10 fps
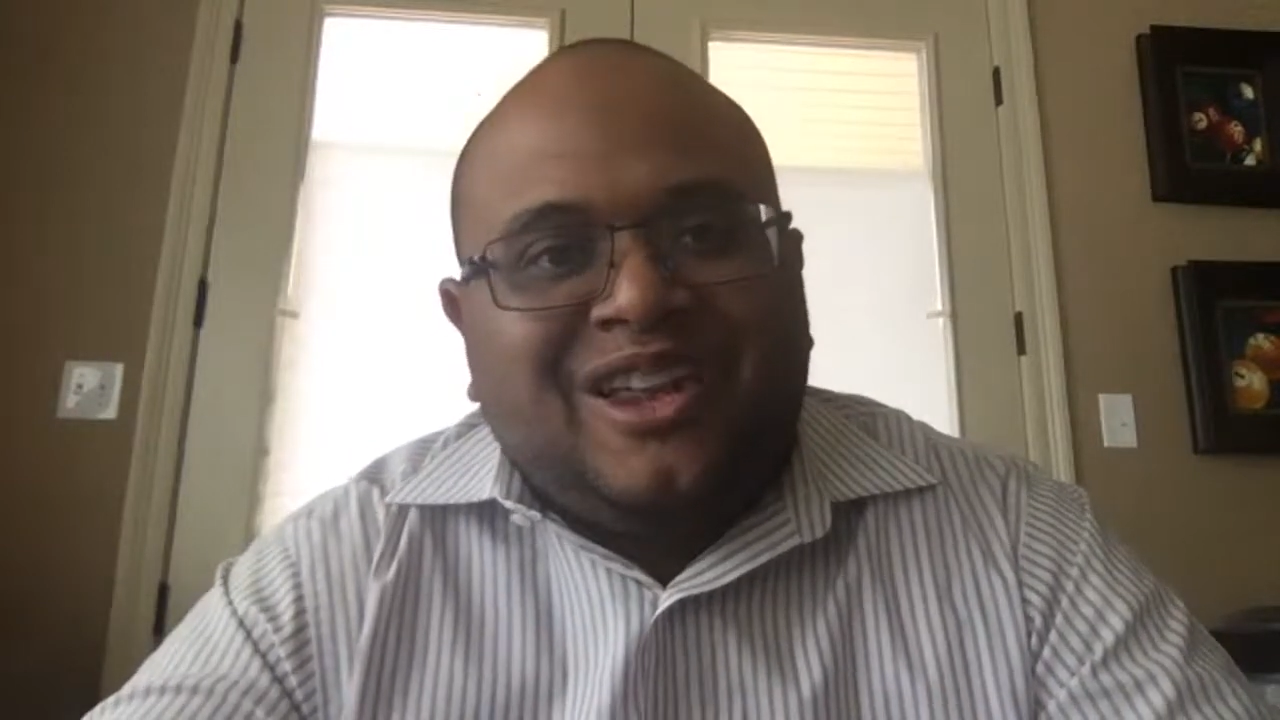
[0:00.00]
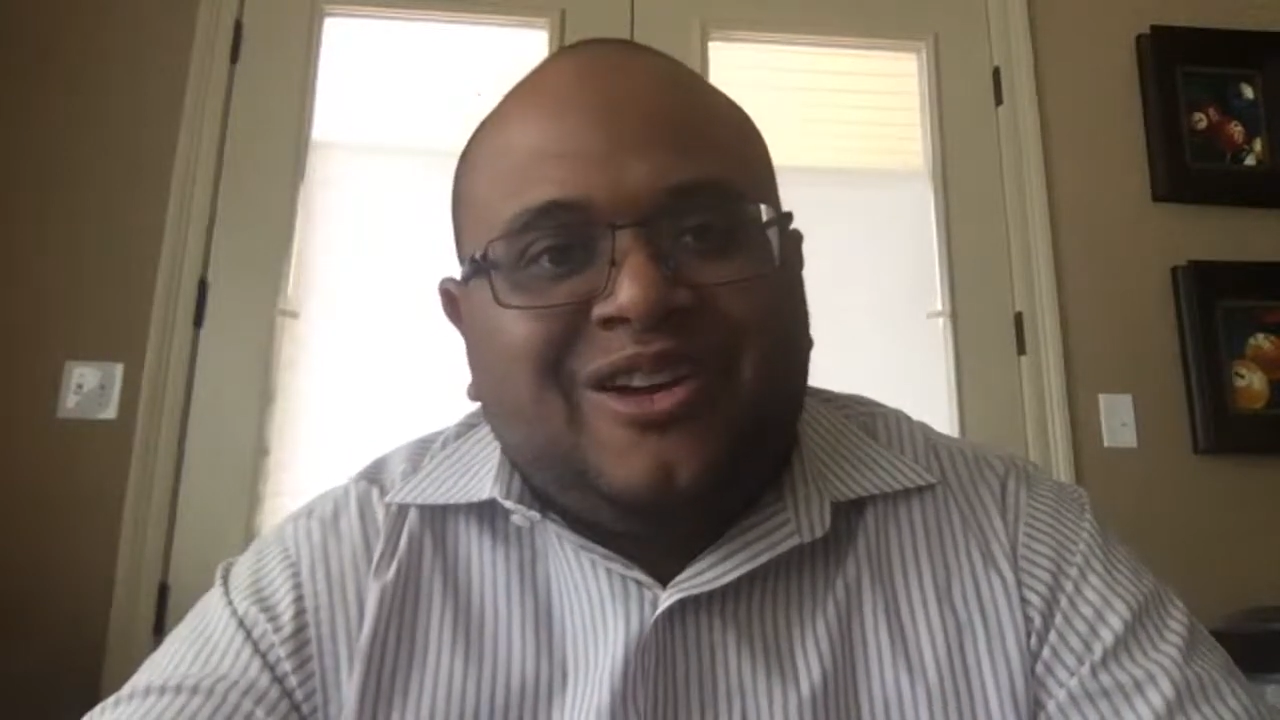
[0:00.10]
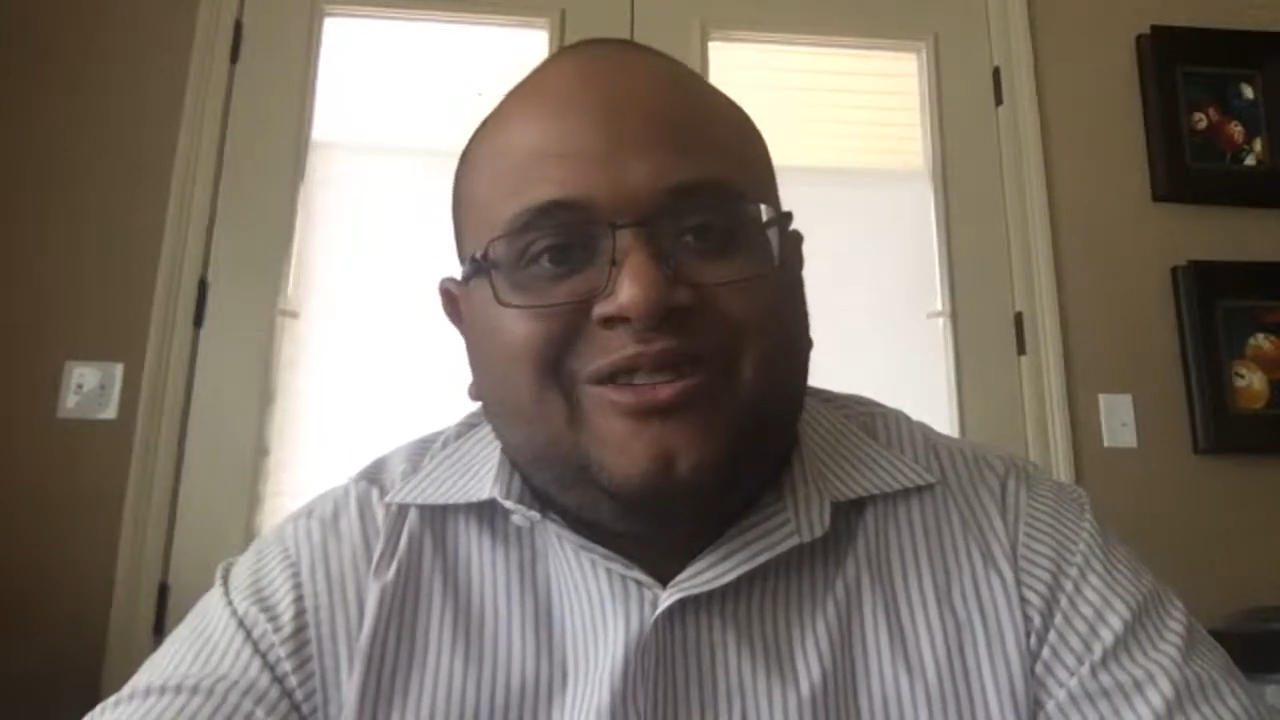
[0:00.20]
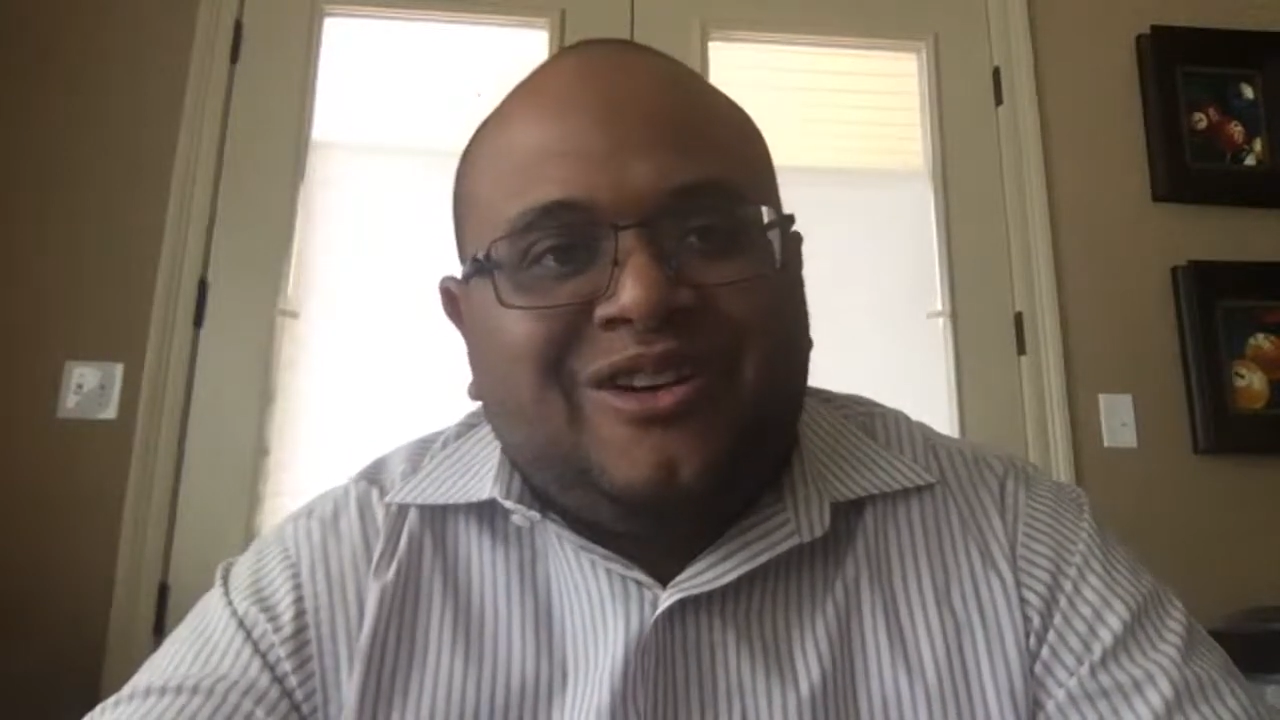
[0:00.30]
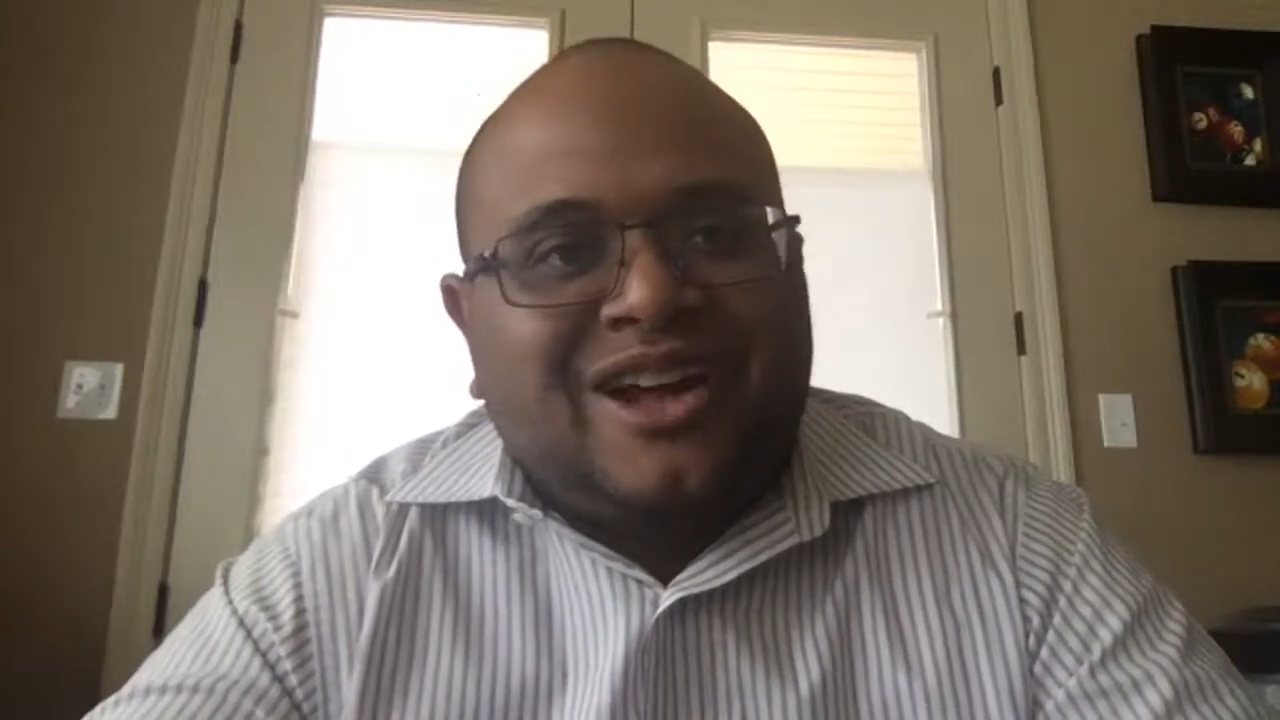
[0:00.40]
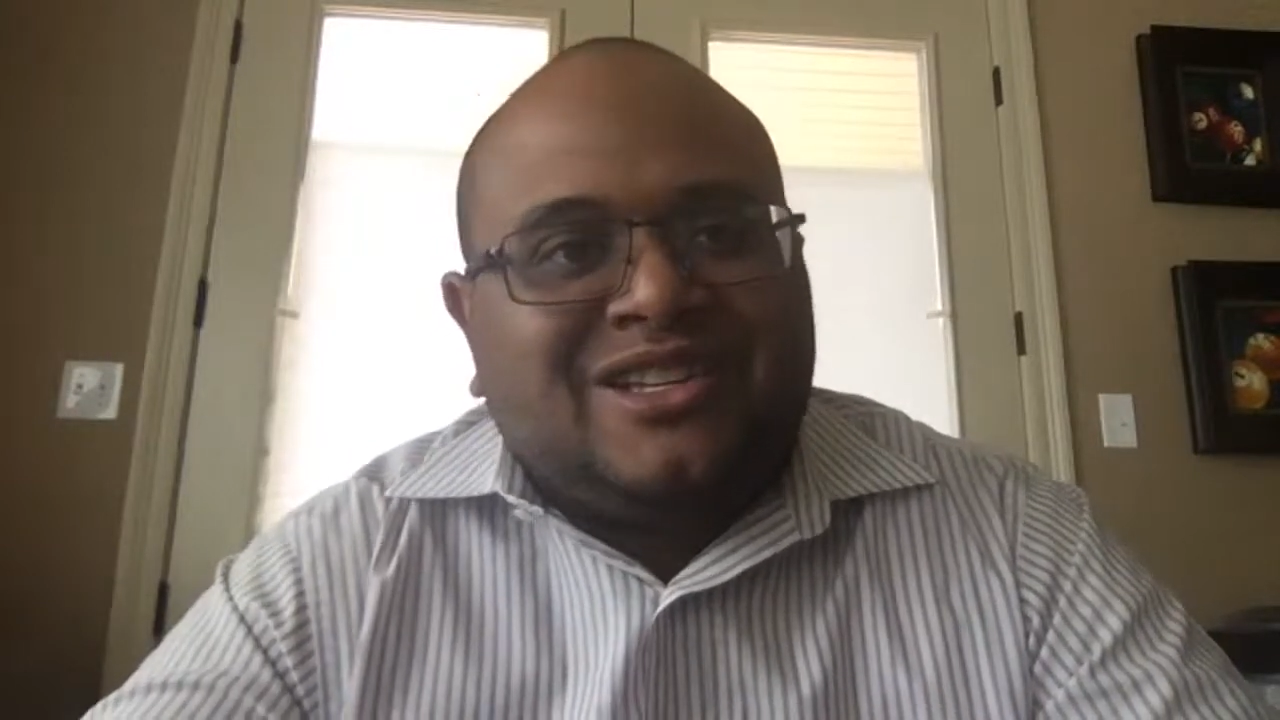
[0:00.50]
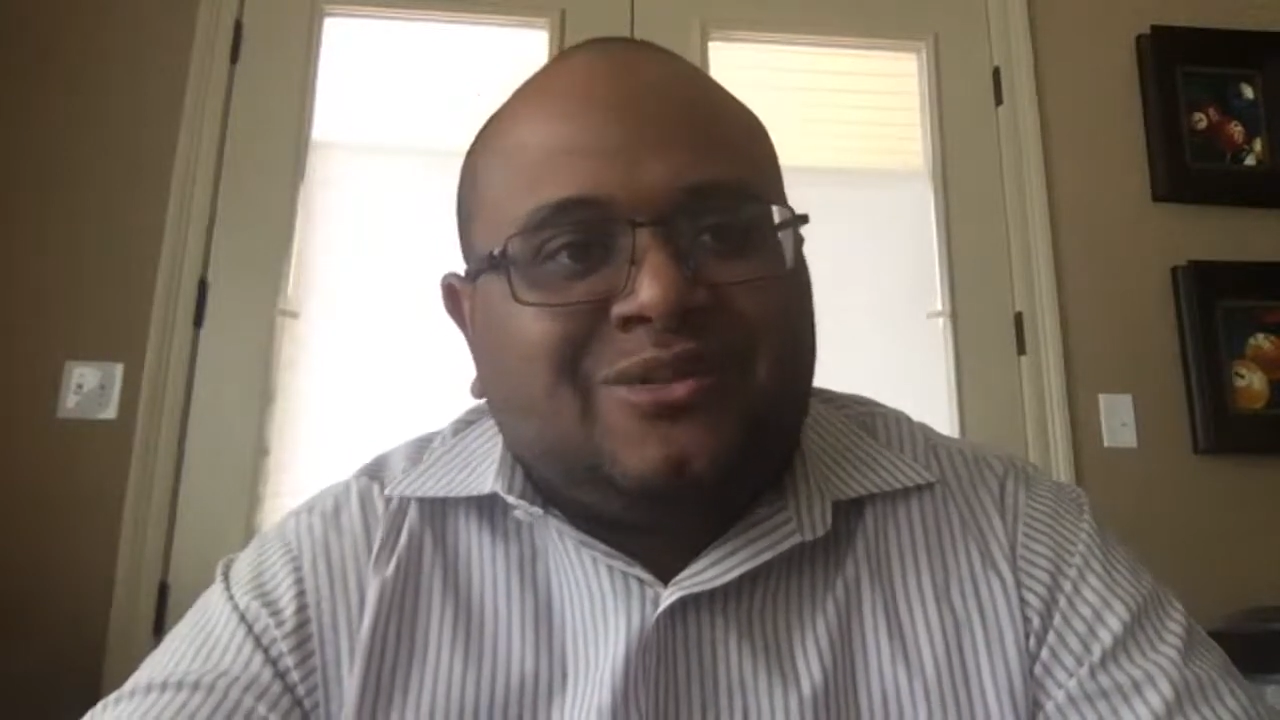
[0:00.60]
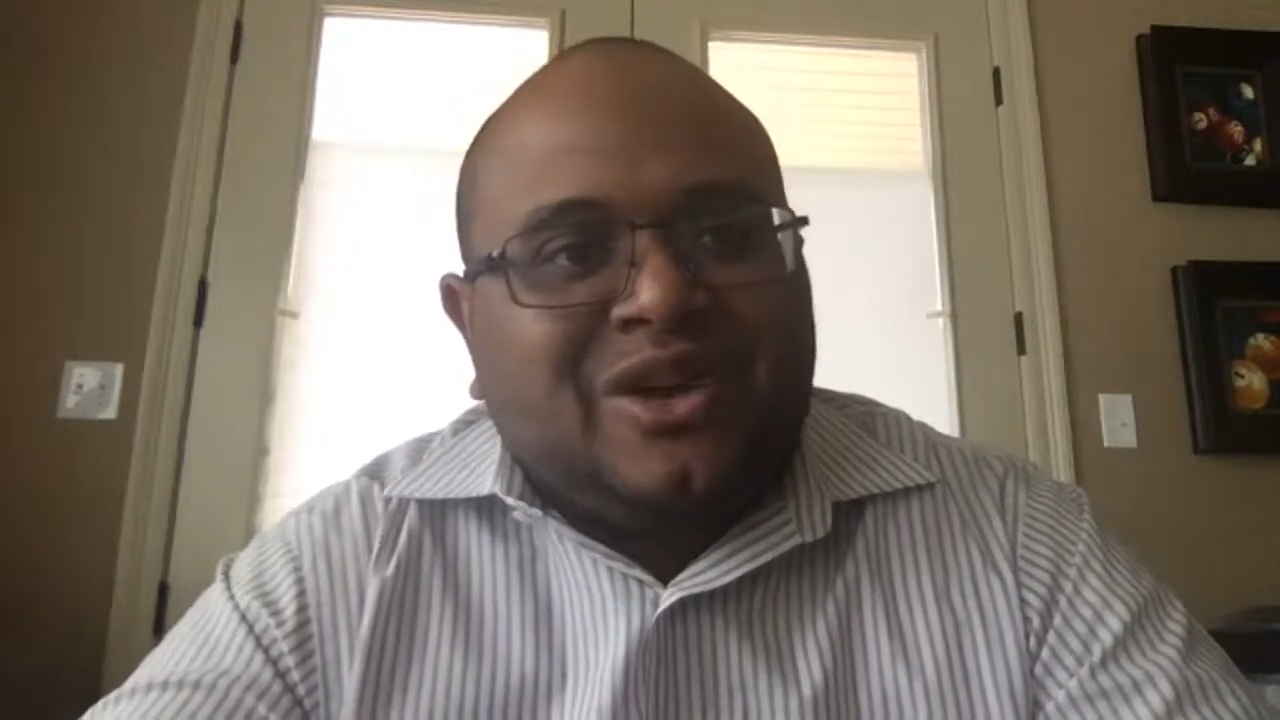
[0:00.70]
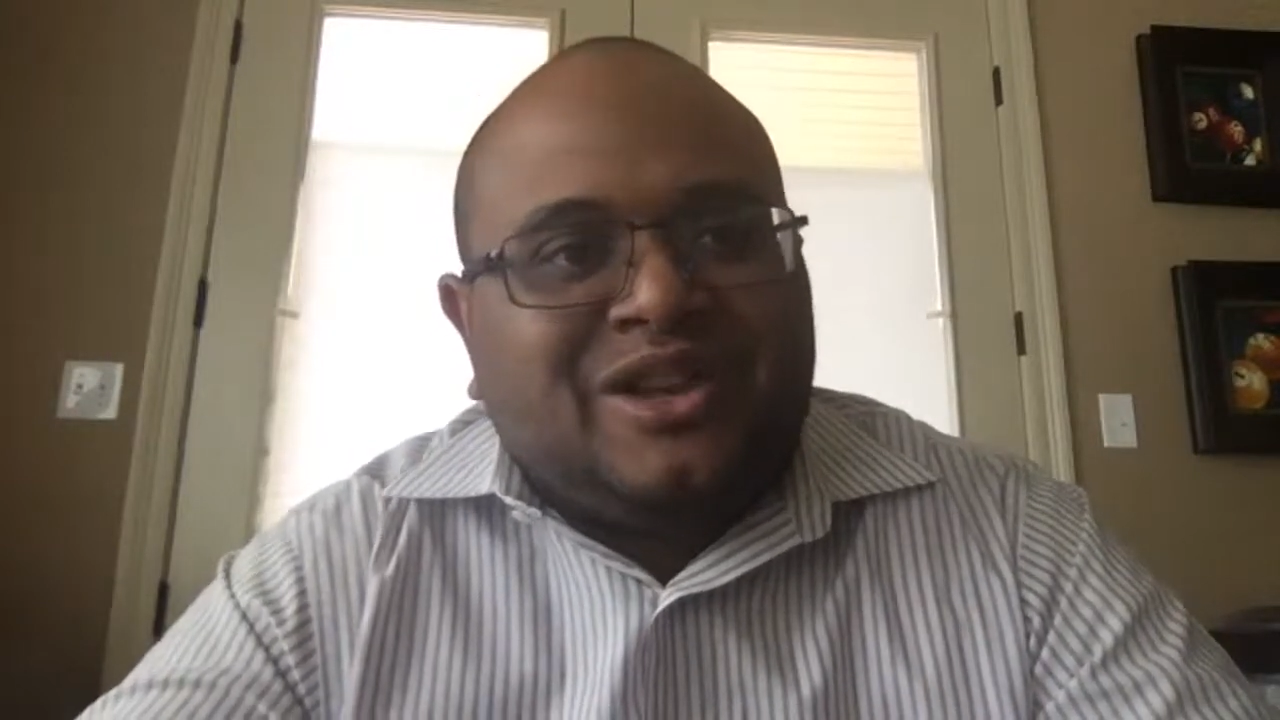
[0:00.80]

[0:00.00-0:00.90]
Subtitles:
they're going to find some